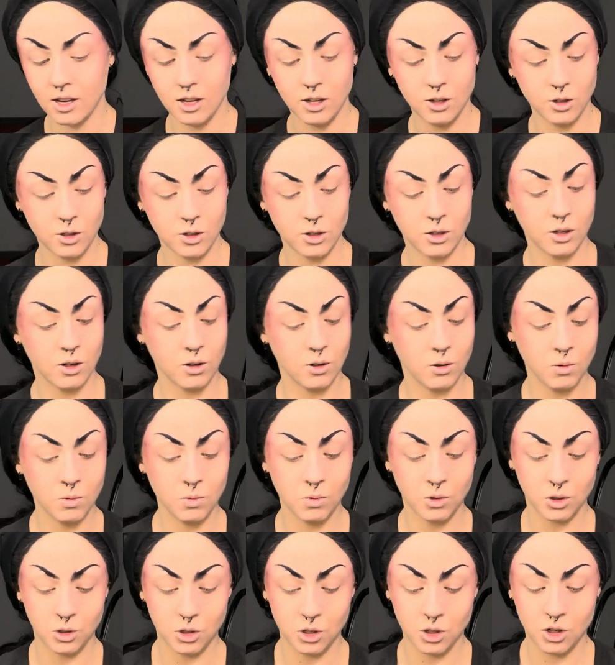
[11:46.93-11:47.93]
So
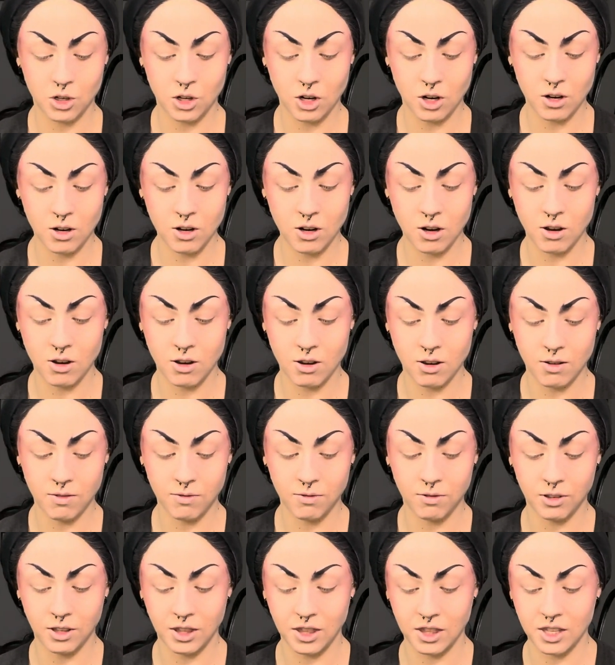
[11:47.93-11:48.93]
we'll start off
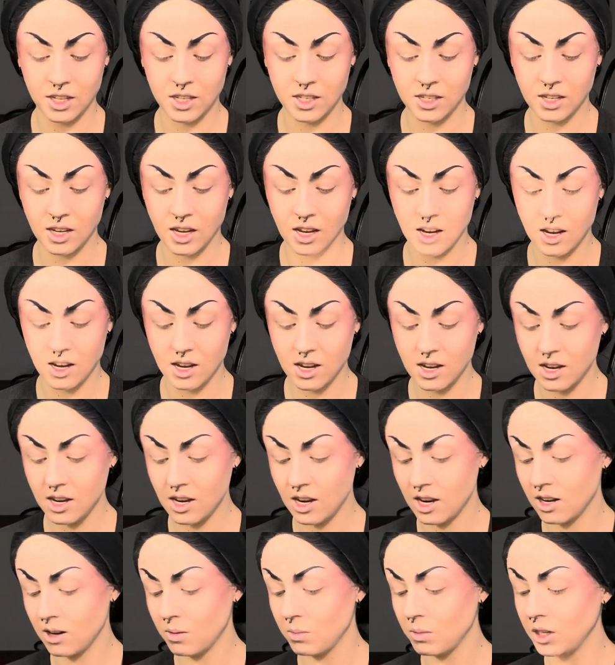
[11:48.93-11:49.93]
with this guy,
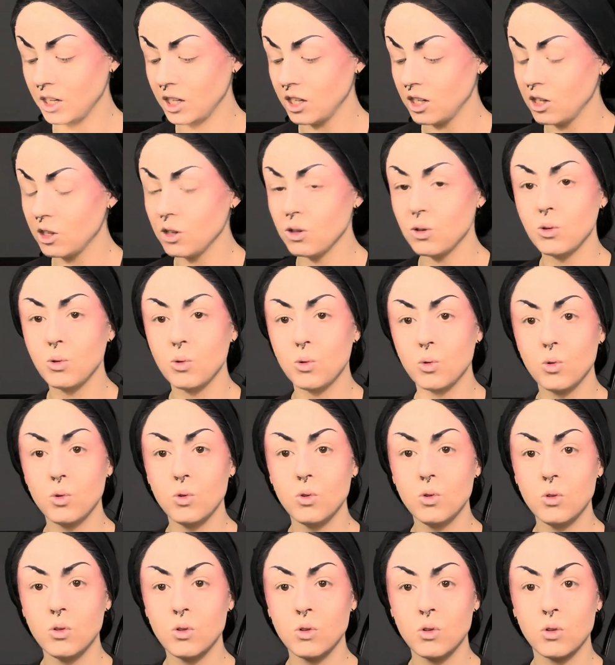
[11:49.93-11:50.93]
and I'm gonna
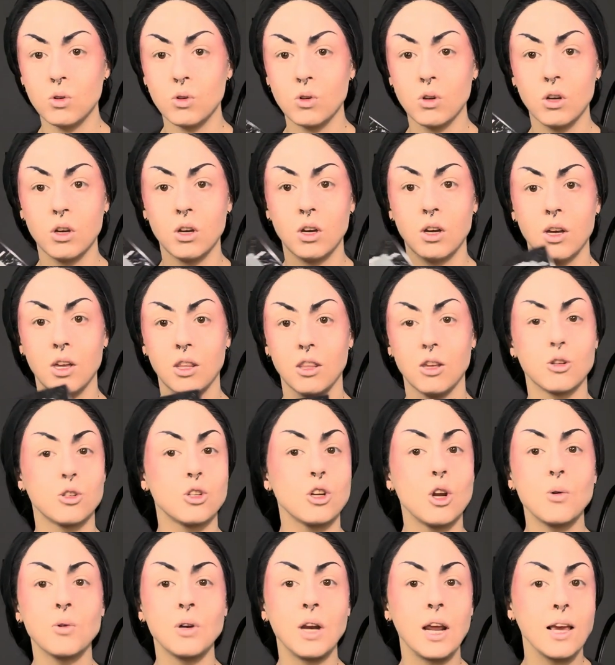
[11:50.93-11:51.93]
use, there's
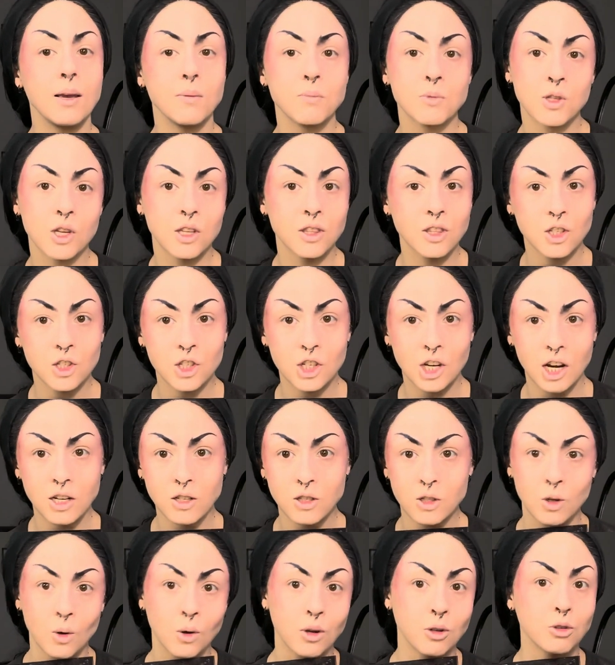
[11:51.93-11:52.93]
no names on the shade,
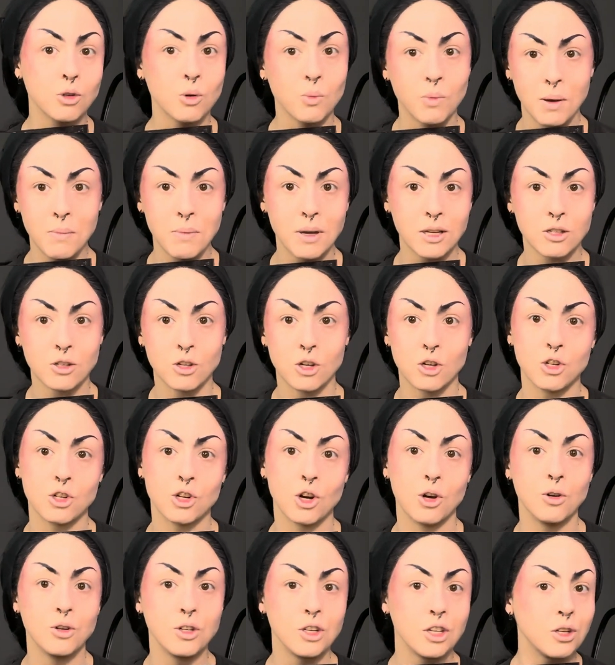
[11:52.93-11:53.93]
so I'll do my best to
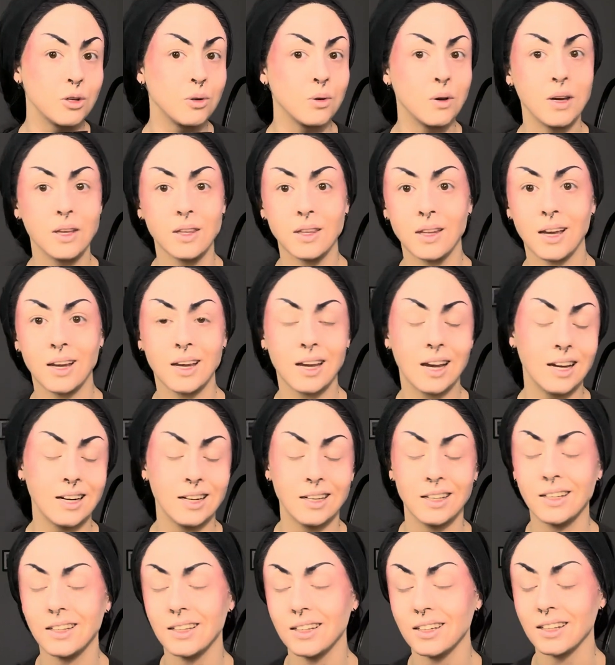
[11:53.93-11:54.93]
show you and like kind
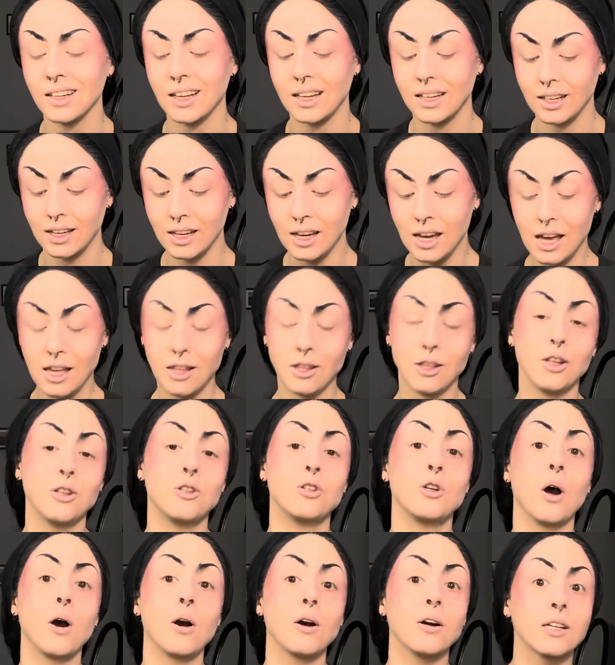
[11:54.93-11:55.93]
of like the
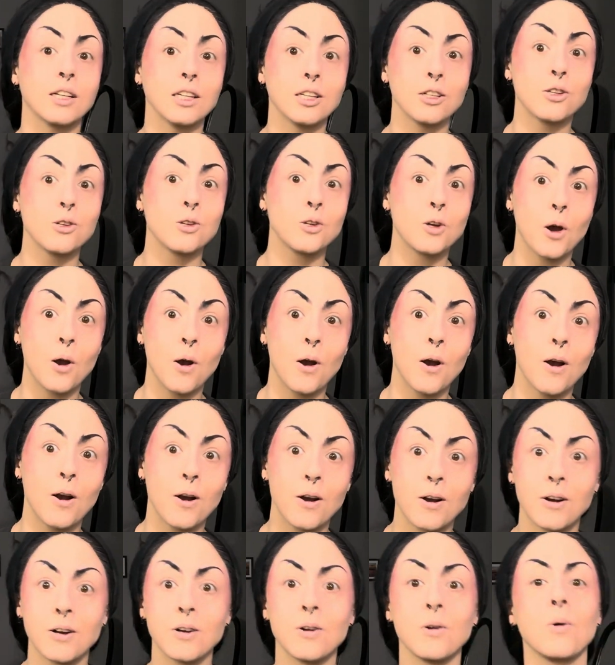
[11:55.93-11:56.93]
darkest
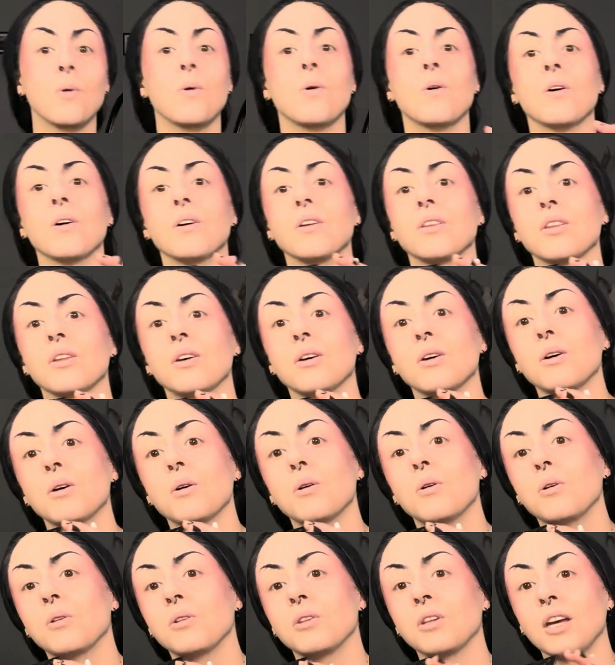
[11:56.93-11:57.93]
dark or
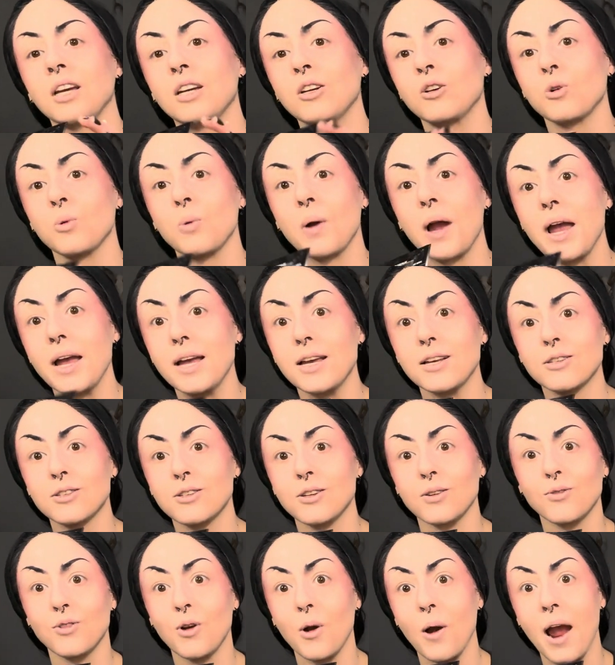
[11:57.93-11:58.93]
the like grayest
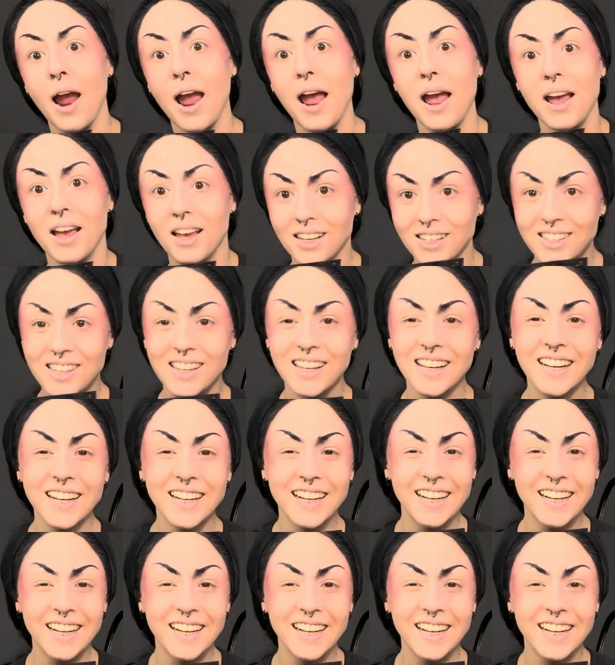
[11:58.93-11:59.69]
of grays,